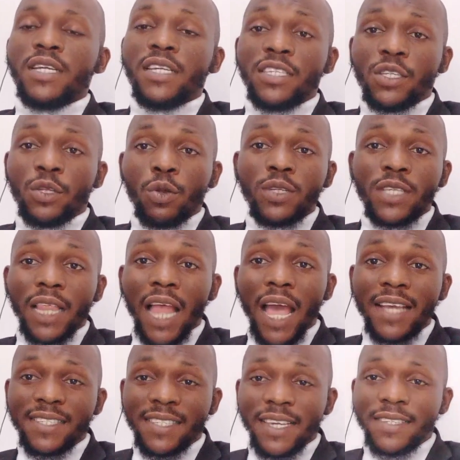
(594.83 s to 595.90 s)
is not
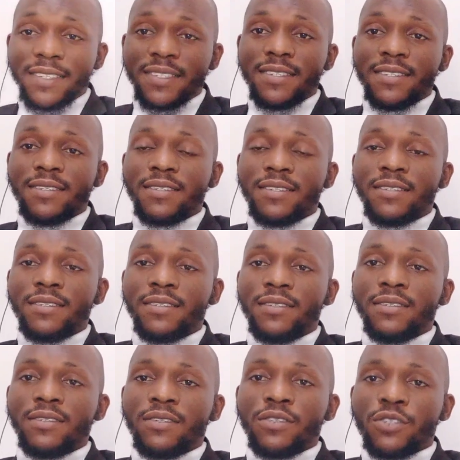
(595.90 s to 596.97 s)
licensed,
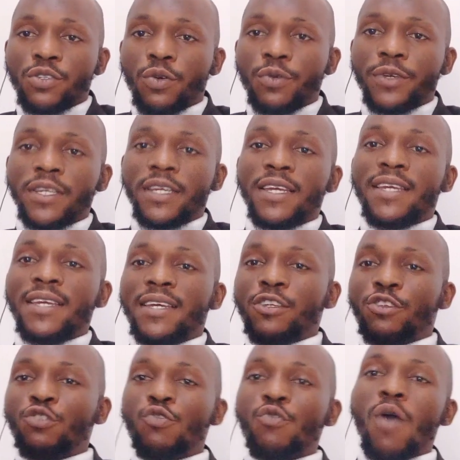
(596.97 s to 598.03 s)
sorry,
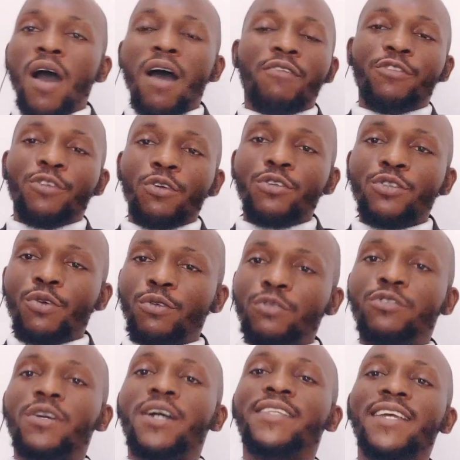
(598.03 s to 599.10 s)
you have not
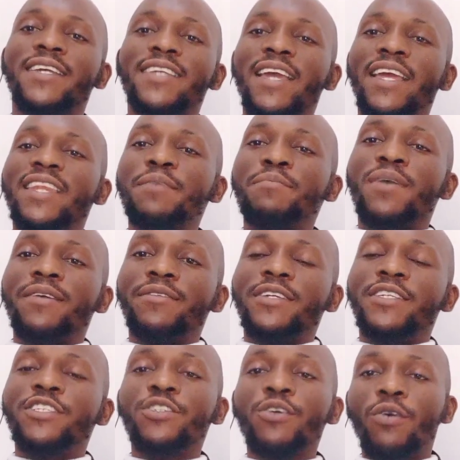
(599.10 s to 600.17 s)
contracted any
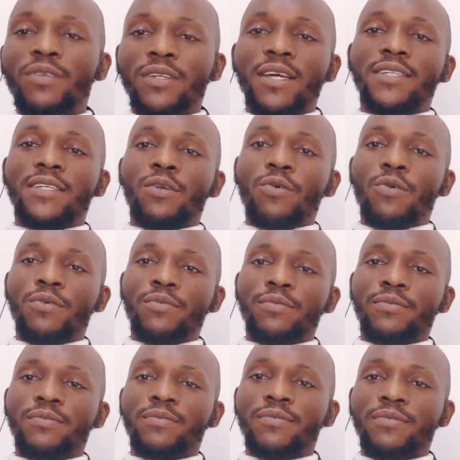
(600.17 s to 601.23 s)
marriage under the
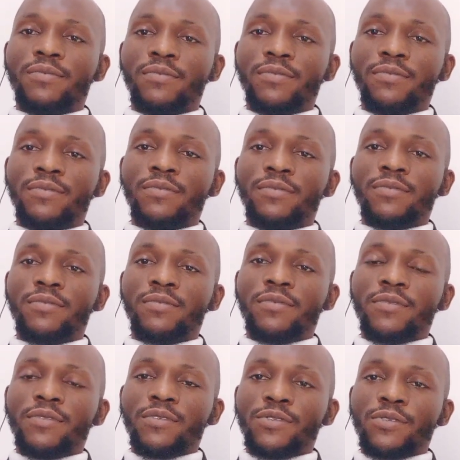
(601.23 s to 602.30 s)
law.
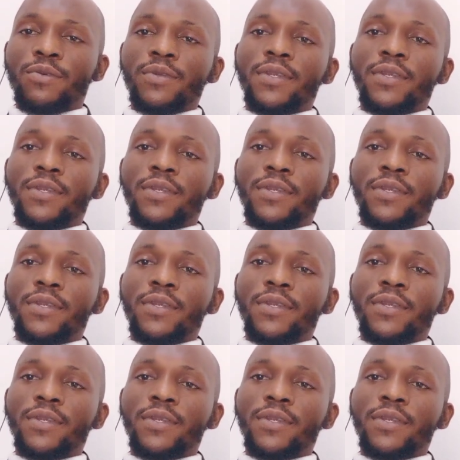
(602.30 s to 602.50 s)
So